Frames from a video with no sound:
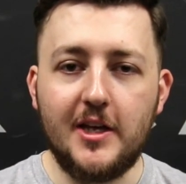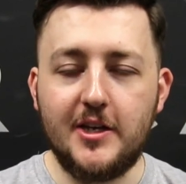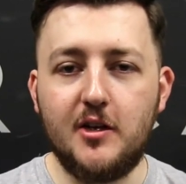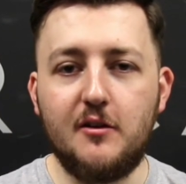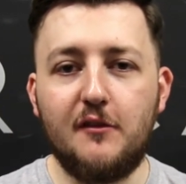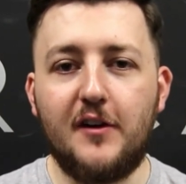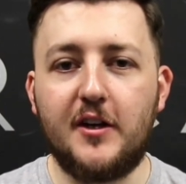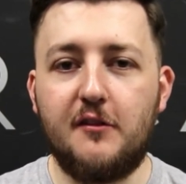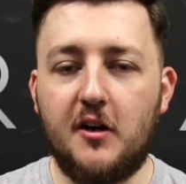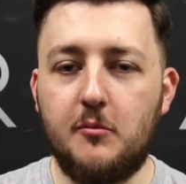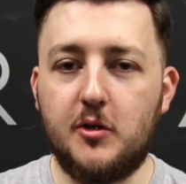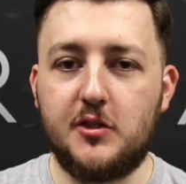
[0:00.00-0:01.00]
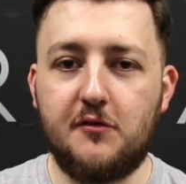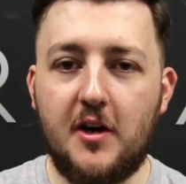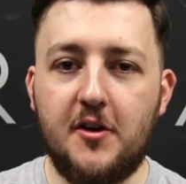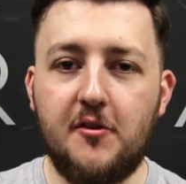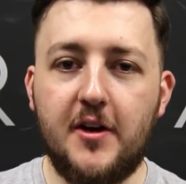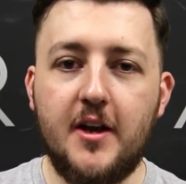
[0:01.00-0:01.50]
Ian, thank you very much for
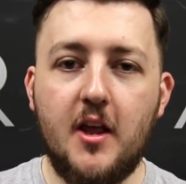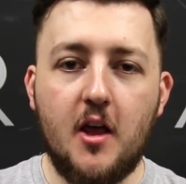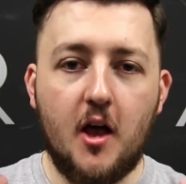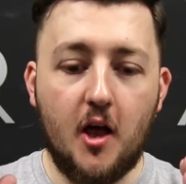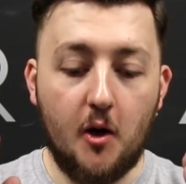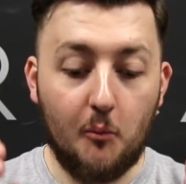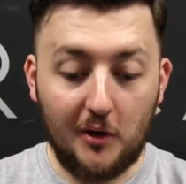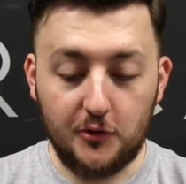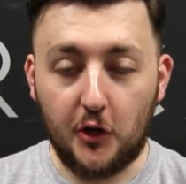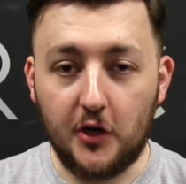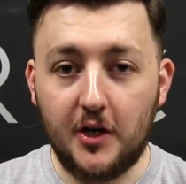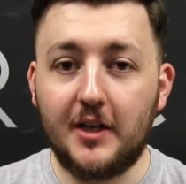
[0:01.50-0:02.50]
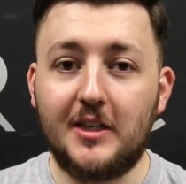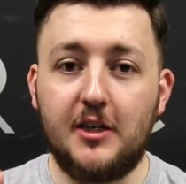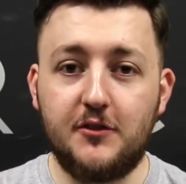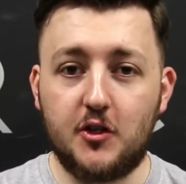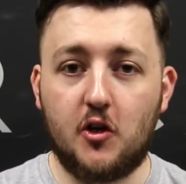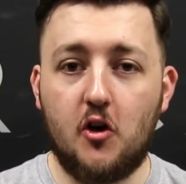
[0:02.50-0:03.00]
entering, well done.
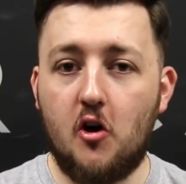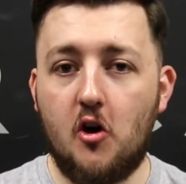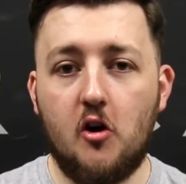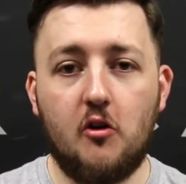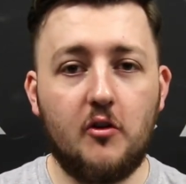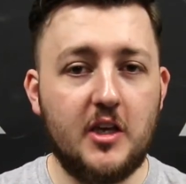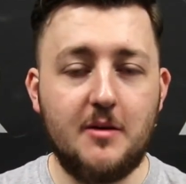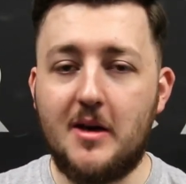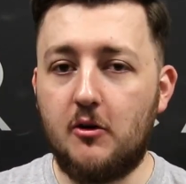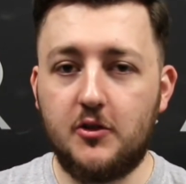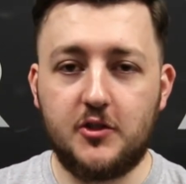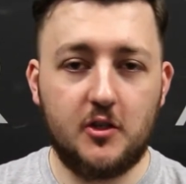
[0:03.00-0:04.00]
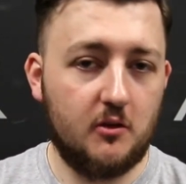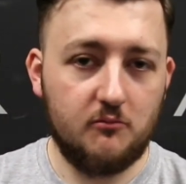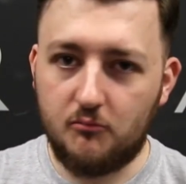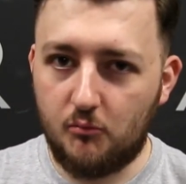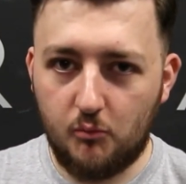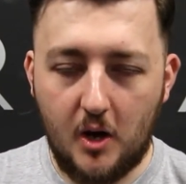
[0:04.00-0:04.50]
Give us a call, email us,
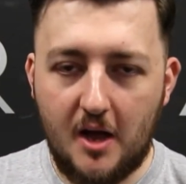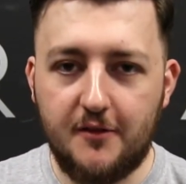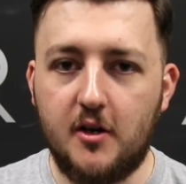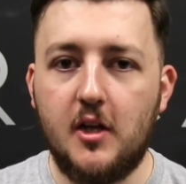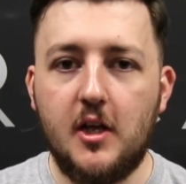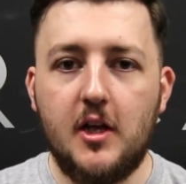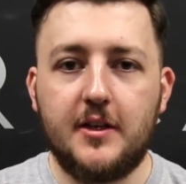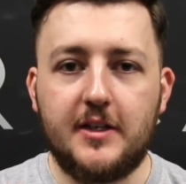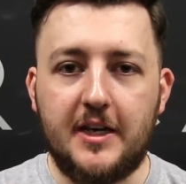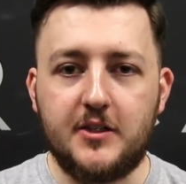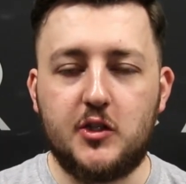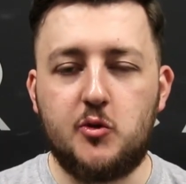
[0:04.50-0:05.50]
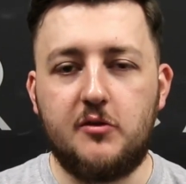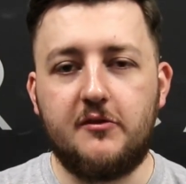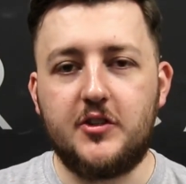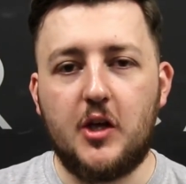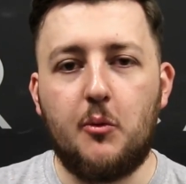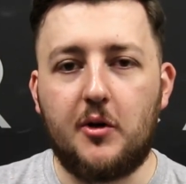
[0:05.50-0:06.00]
whatever, get in touch with
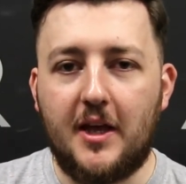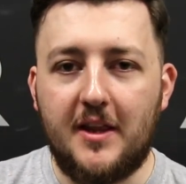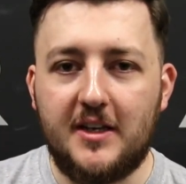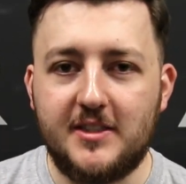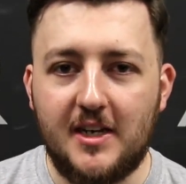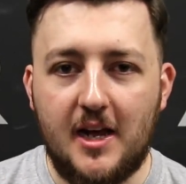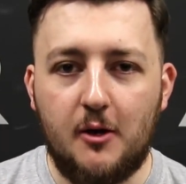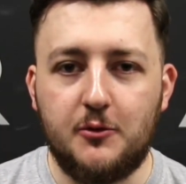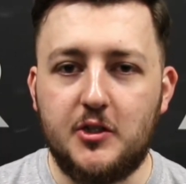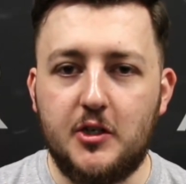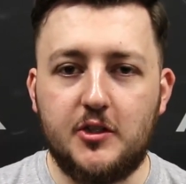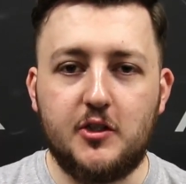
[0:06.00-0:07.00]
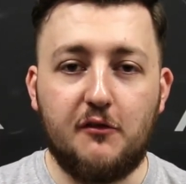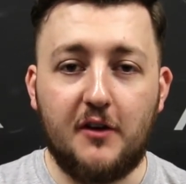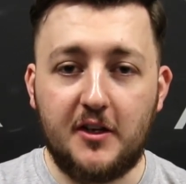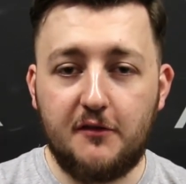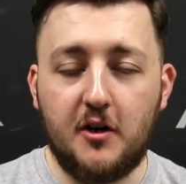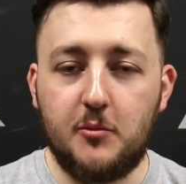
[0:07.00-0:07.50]
us and we'll get that sent out to you. So
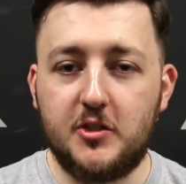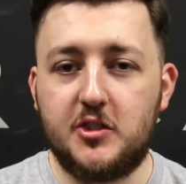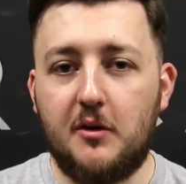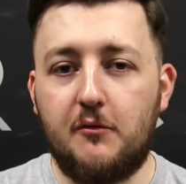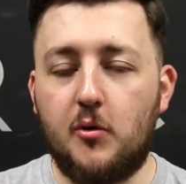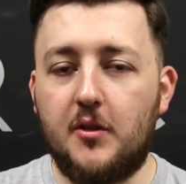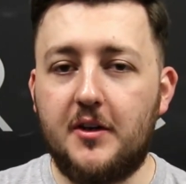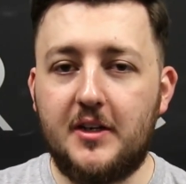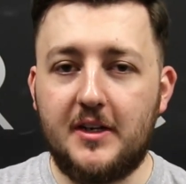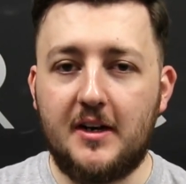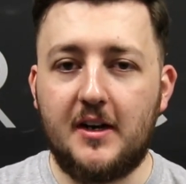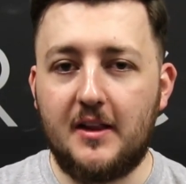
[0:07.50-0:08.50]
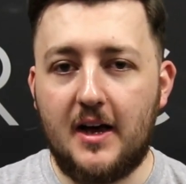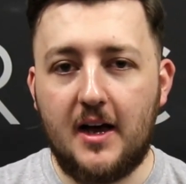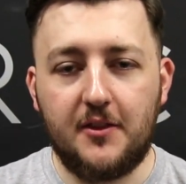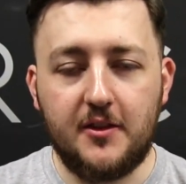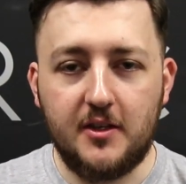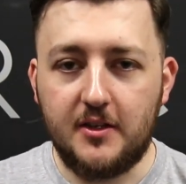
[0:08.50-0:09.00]
thank you very much to everyone that did enter
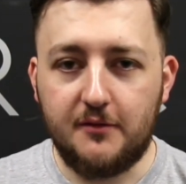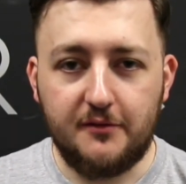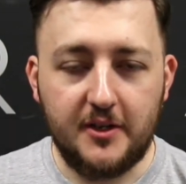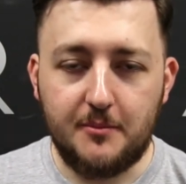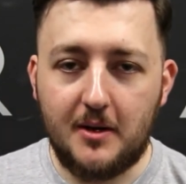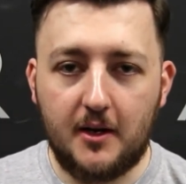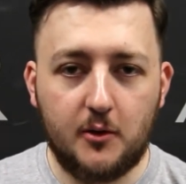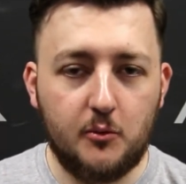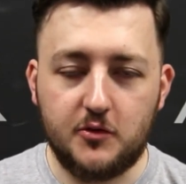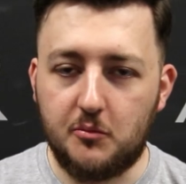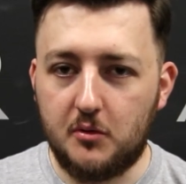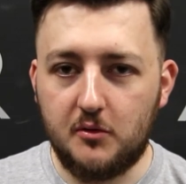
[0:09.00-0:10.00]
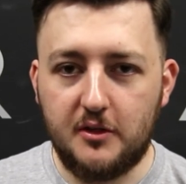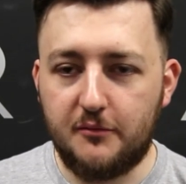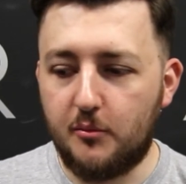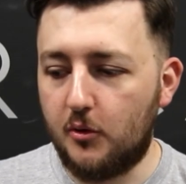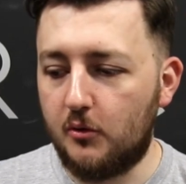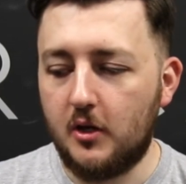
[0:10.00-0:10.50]
that. The feedback was
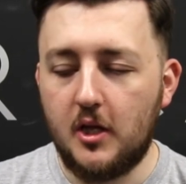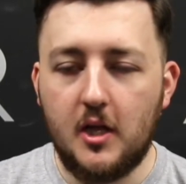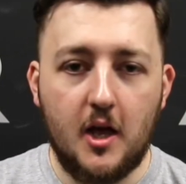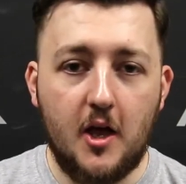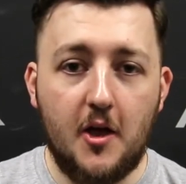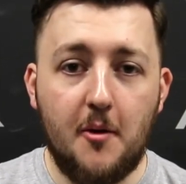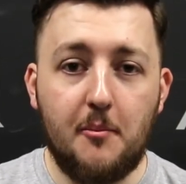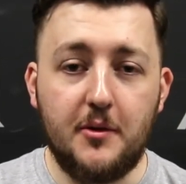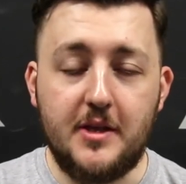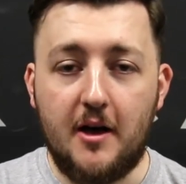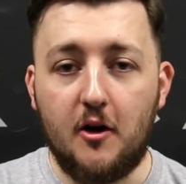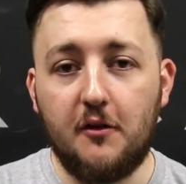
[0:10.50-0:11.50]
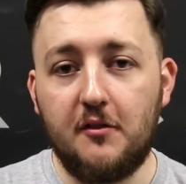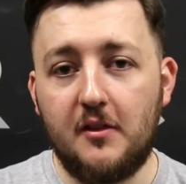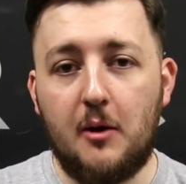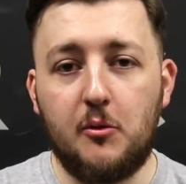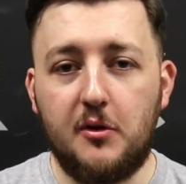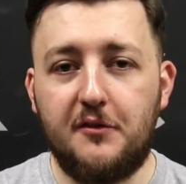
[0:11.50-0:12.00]
unbelievable. But yeah, other than
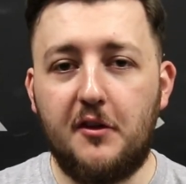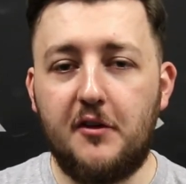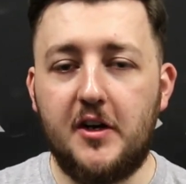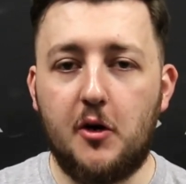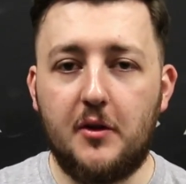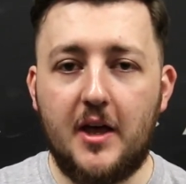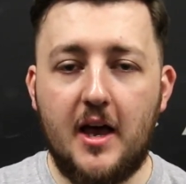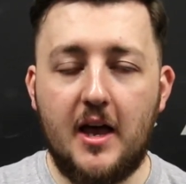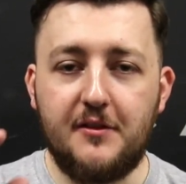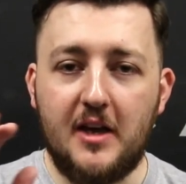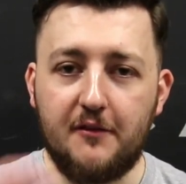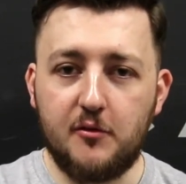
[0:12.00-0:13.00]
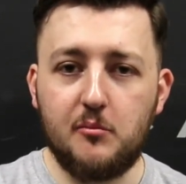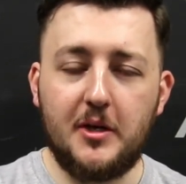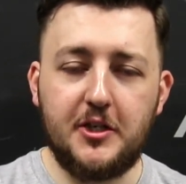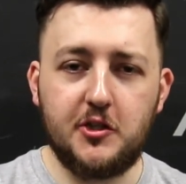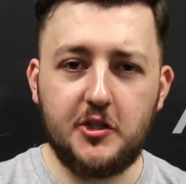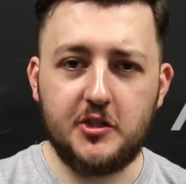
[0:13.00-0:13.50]
that, we'll leave the video there. If you haven't,
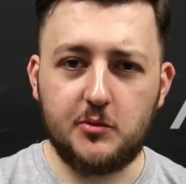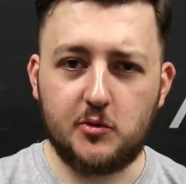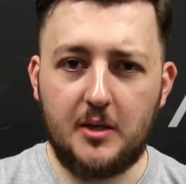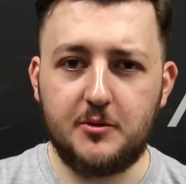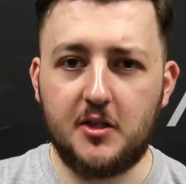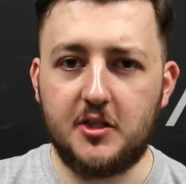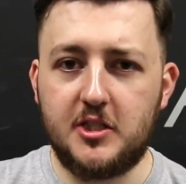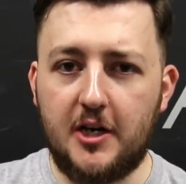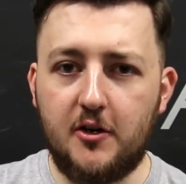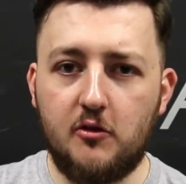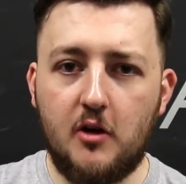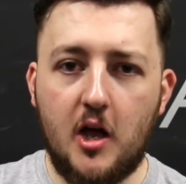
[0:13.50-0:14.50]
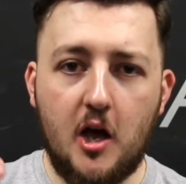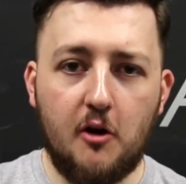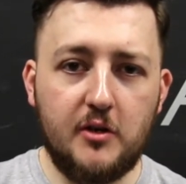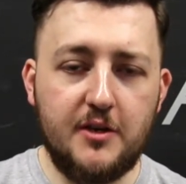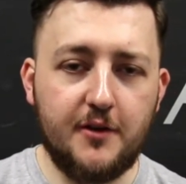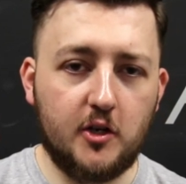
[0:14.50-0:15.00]
make sure you subscribe to the channel.
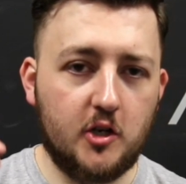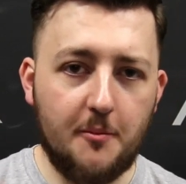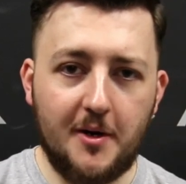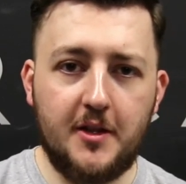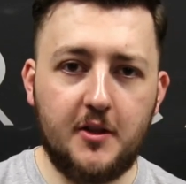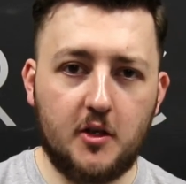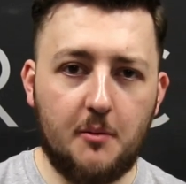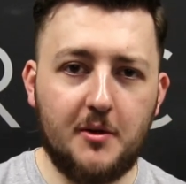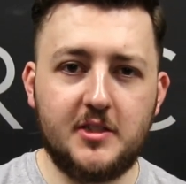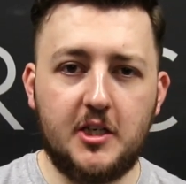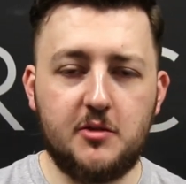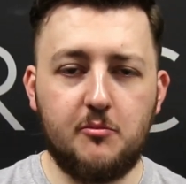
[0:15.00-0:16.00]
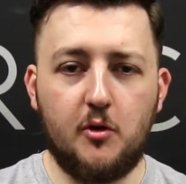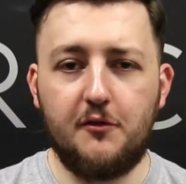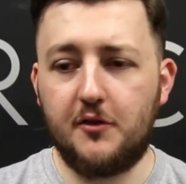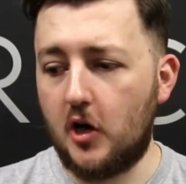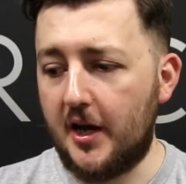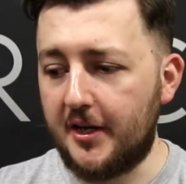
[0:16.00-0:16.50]
Leave a comment in the comment section below if
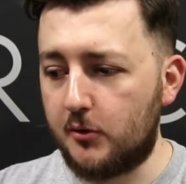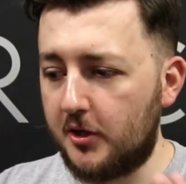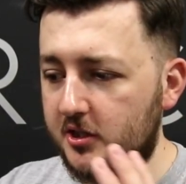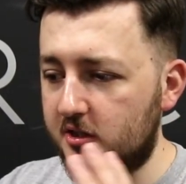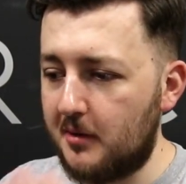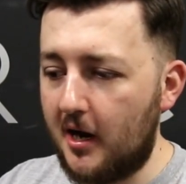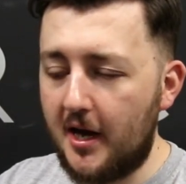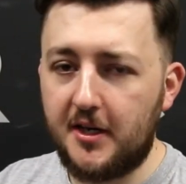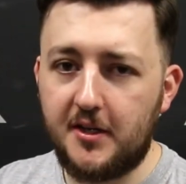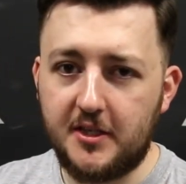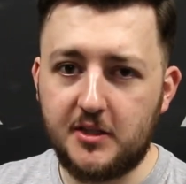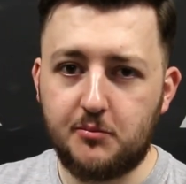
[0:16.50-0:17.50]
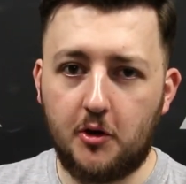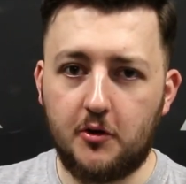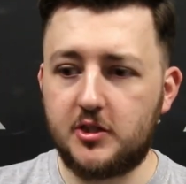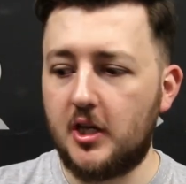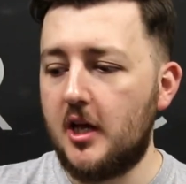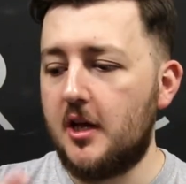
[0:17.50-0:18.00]
you've got any questions about any of these
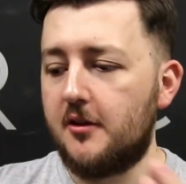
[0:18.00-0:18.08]
products.